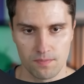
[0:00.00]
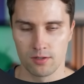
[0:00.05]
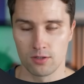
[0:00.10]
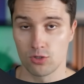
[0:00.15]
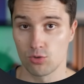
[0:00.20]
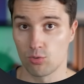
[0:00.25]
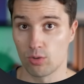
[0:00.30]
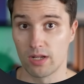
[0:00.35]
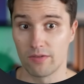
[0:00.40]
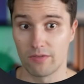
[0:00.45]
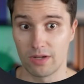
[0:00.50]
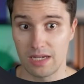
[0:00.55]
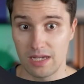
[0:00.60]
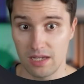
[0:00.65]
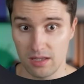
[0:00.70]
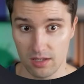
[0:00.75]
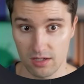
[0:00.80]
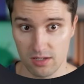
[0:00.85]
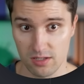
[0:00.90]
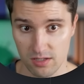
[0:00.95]
So whenever
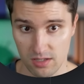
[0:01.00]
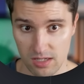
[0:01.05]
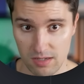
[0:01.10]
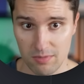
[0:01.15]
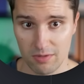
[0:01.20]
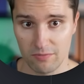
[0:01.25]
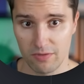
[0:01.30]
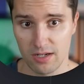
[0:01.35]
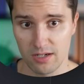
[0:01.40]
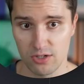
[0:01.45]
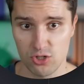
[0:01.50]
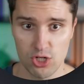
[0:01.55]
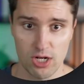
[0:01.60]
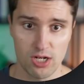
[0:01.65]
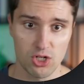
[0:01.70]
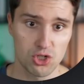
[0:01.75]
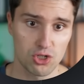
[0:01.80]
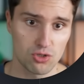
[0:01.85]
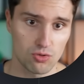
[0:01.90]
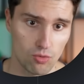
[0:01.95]
either is email valid
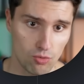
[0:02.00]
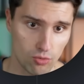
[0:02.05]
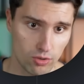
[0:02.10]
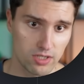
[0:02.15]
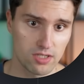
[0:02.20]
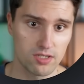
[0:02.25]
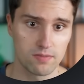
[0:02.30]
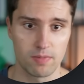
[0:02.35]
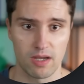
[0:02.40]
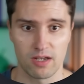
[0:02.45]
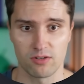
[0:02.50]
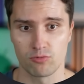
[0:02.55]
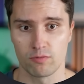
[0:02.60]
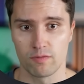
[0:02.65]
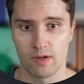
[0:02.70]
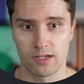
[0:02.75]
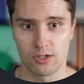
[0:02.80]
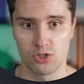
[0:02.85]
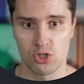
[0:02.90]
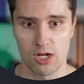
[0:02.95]
changes or is password
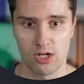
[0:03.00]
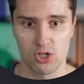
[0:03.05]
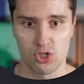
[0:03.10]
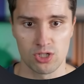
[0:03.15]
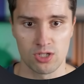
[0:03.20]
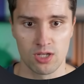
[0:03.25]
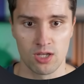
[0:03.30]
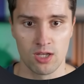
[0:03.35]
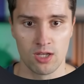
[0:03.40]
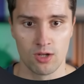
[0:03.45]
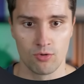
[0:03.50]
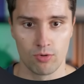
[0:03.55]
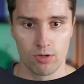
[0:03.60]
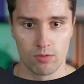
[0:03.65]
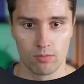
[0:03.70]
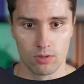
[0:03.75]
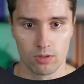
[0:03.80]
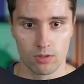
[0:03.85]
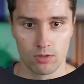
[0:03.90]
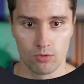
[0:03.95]
valid changes, we
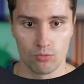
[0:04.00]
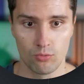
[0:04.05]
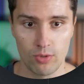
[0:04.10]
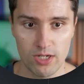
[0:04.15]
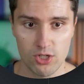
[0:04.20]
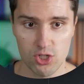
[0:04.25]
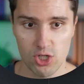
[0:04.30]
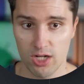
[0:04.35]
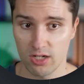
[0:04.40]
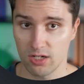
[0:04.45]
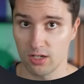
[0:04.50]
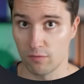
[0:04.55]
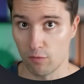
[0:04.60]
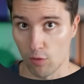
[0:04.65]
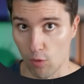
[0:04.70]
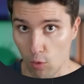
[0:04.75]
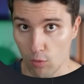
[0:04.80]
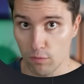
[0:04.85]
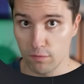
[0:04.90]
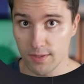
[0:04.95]
will recheck if
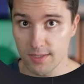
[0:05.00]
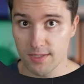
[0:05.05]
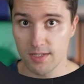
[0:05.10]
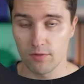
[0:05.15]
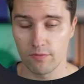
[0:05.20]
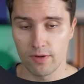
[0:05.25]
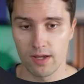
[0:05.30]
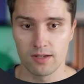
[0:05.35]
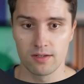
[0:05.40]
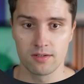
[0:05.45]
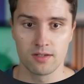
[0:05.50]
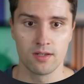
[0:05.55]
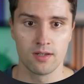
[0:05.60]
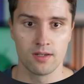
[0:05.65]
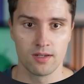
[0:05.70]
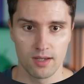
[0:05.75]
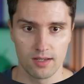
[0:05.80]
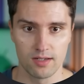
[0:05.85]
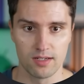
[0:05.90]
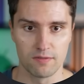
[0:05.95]
all fields are valid,
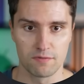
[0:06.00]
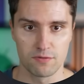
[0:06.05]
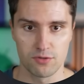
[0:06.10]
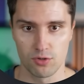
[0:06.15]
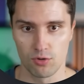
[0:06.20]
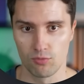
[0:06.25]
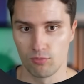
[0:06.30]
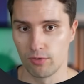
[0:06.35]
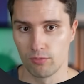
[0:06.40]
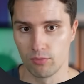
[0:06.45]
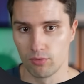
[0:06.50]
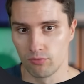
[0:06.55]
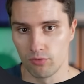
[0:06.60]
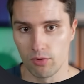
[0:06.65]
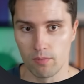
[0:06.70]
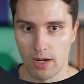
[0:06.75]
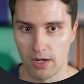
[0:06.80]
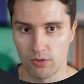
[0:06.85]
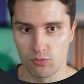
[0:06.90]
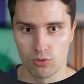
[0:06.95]
and if so, we
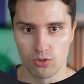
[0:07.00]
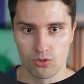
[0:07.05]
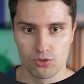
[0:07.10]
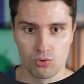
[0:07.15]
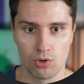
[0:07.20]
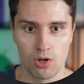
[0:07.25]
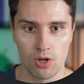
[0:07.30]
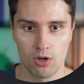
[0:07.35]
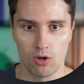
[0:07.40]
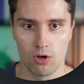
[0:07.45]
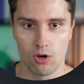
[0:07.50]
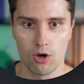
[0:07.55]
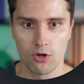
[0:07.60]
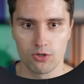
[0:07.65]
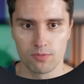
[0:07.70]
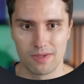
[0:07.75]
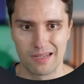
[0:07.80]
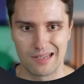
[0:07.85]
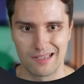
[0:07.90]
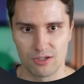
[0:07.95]
might want to
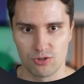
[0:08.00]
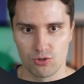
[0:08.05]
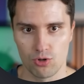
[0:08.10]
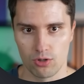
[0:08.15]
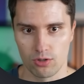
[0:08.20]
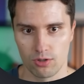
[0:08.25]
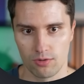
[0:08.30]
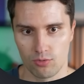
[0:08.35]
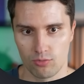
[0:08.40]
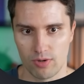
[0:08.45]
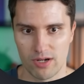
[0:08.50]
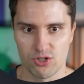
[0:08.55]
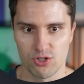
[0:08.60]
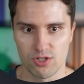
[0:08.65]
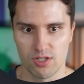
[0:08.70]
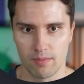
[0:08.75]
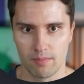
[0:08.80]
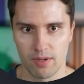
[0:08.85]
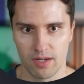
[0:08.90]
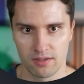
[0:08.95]
automatically turn on the
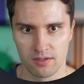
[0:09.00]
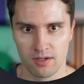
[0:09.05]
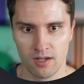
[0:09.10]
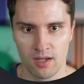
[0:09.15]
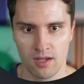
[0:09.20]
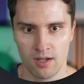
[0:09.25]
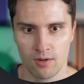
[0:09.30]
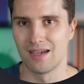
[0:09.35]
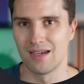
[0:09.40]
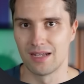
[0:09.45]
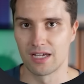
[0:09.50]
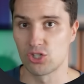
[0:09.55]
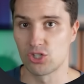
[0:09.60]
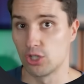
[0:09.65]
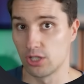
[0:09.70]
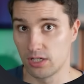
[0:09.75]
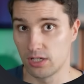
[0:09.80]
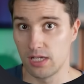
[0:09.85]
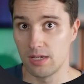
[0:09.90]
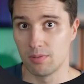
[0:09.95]
register button and
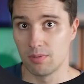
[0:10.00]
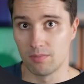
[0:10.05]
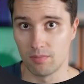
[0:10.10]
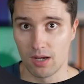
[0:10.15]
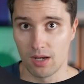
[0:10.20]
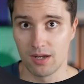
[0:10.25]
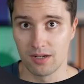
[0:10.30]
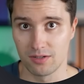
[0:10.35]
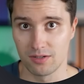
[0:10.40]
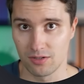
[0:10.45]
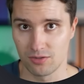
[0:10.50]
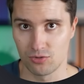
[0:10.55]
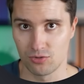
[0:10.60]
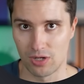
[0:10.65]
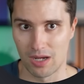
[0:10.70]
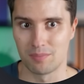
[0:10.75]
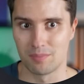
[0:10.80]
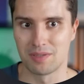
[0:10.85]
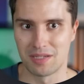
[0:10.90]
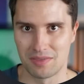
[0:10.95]
actually keep in mind to
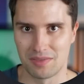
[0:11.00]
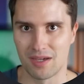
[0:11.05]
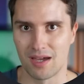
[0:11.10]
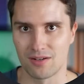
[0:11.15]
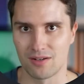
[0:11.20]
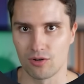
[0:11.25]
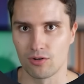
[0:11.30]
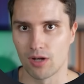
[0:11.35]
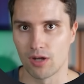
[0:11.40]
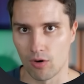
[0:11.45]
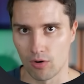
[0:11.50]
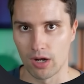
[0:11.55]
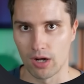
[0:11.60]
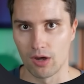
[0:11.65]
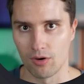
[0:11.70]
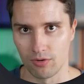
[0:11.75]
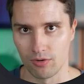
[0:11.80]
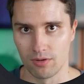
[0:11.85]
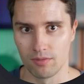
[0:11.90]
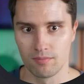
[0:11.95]
update that on our
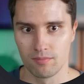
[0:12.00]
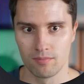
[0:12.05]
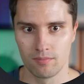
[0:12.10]
own